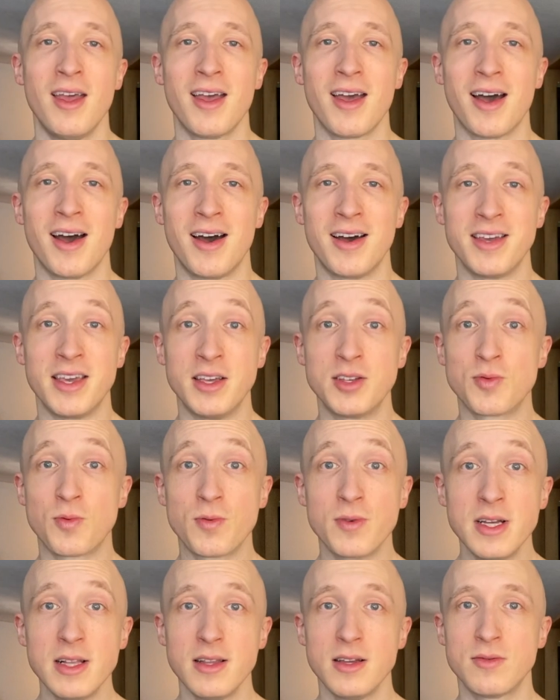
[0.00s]
uh, is
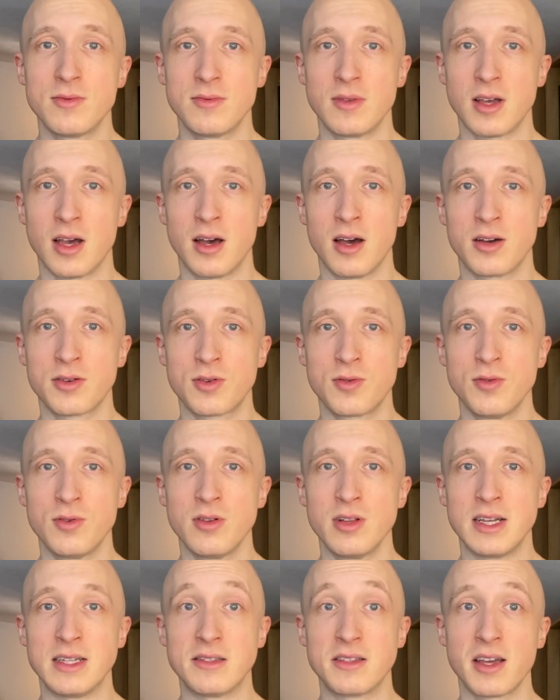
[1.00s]
really uh,
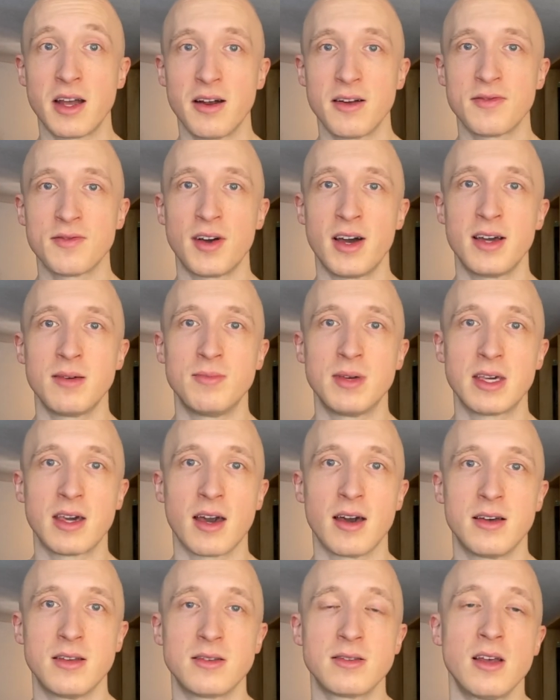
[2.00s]
cool and terrifying
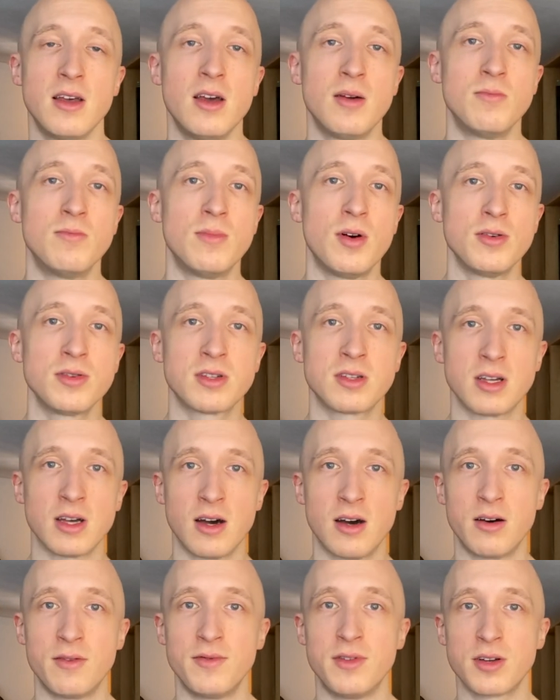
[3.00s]
because most
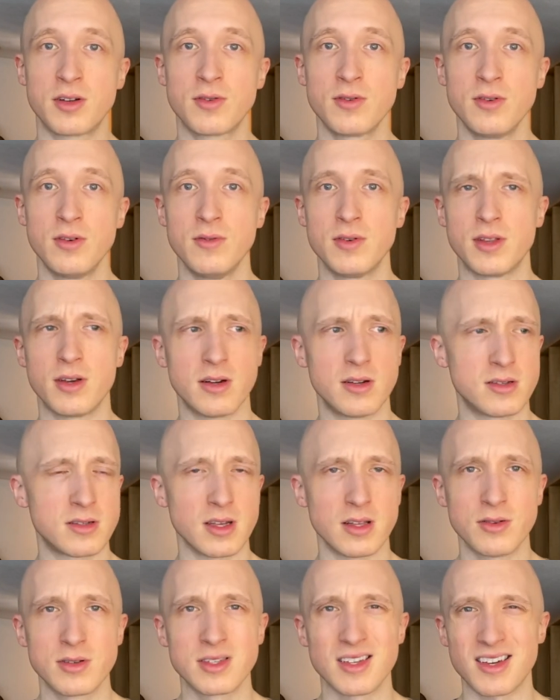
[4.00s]
of the crew, there's
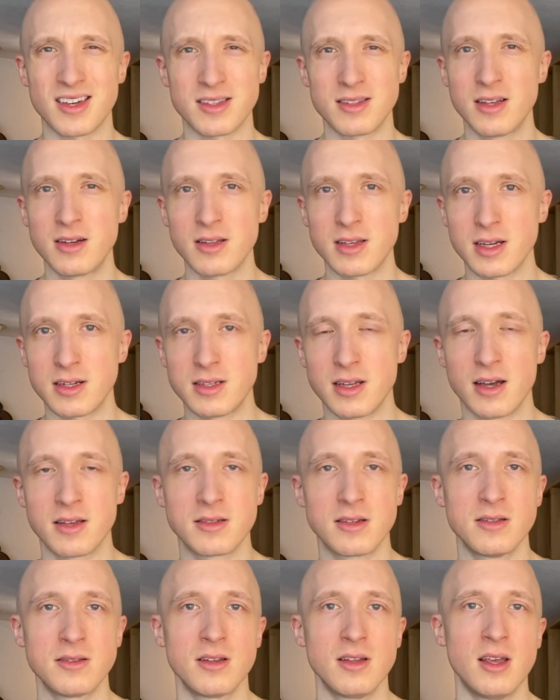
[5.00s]
it looks like nearly a
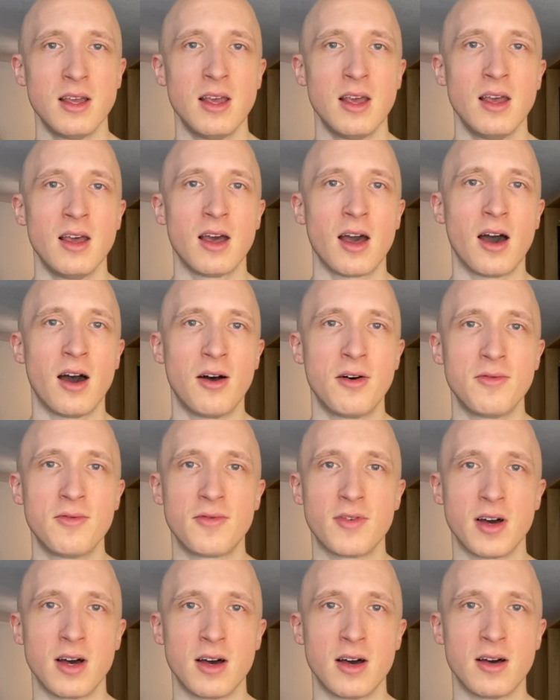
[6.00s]
dozen,
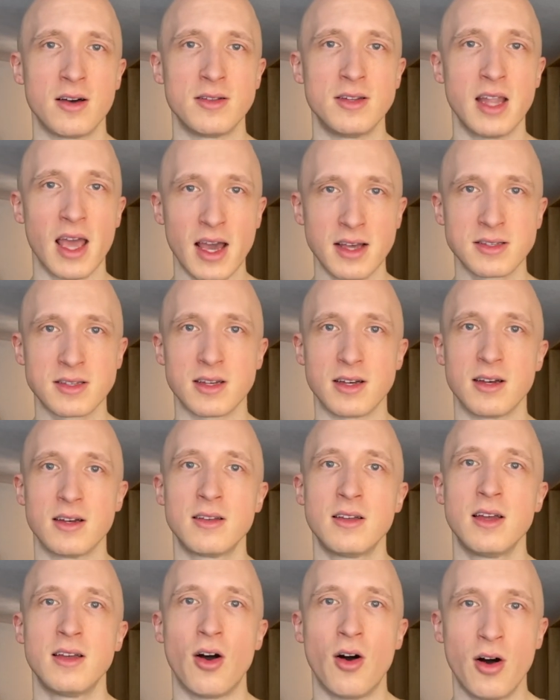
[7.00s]
of uh, NASA
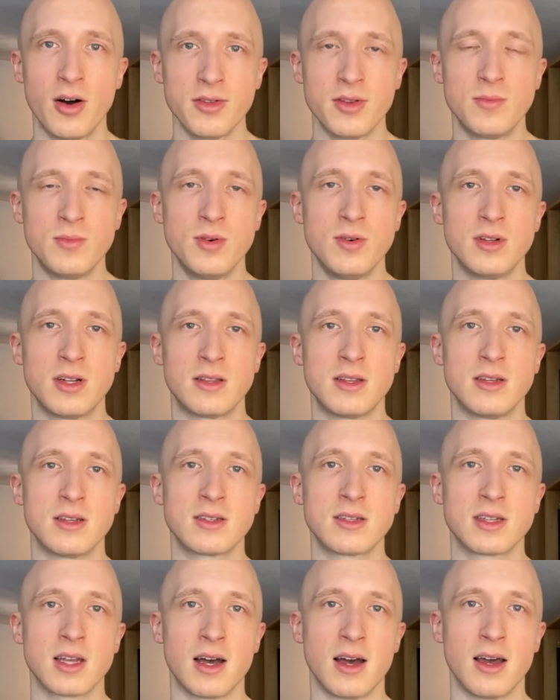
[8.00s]
on the moon at
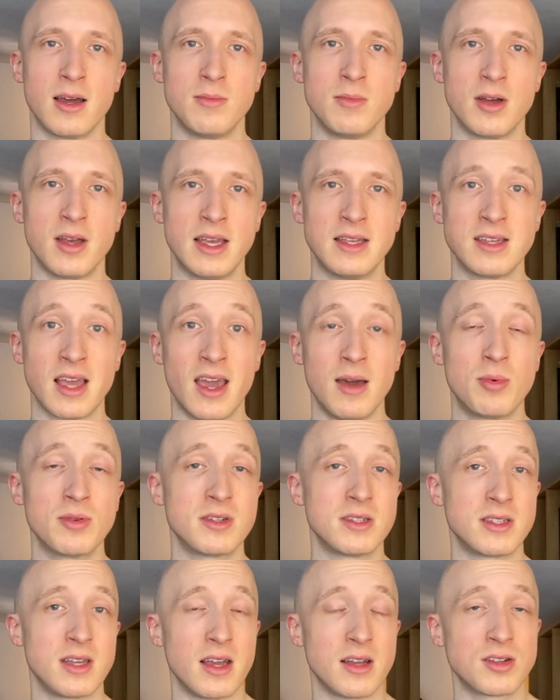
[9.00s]
this time is able
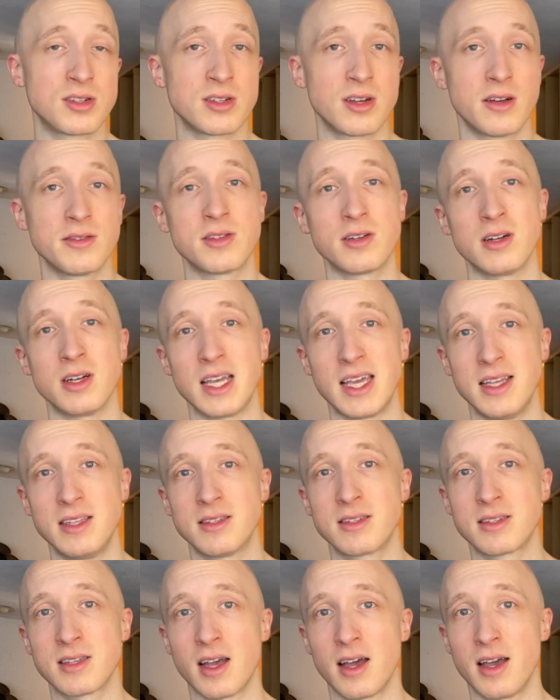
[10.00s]
to take shelter
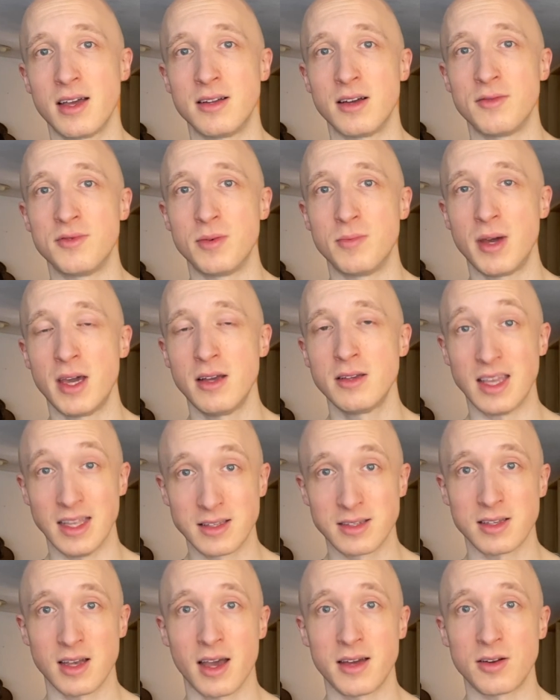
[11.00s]
inside of the base,
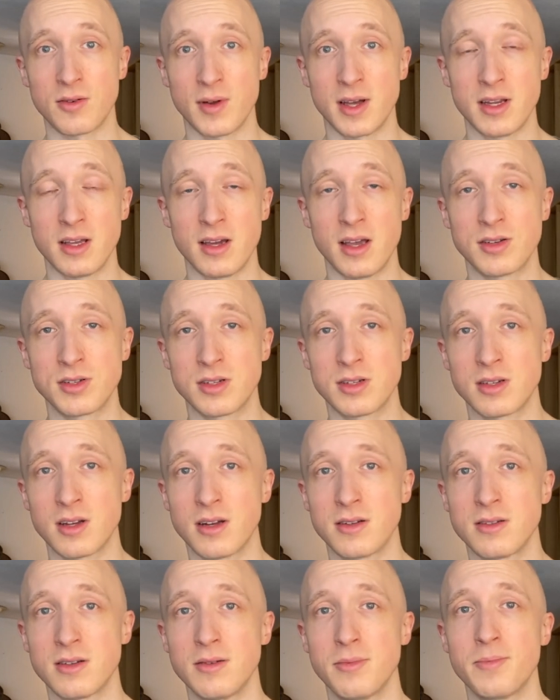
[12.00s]
inside a radiation
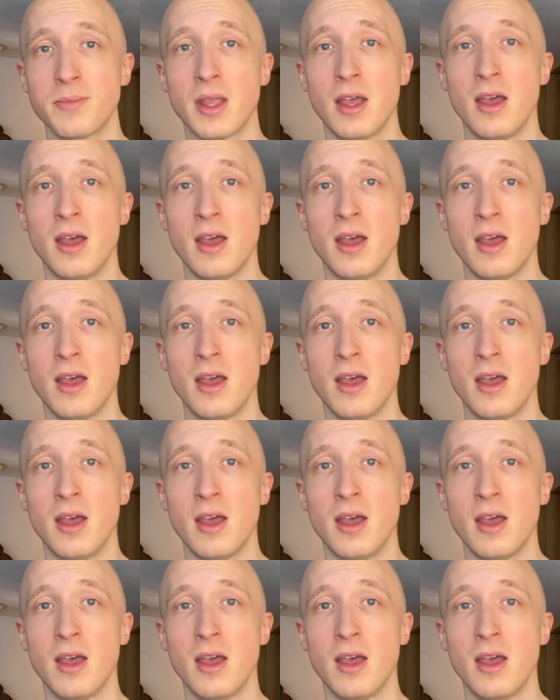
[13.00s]
shelter.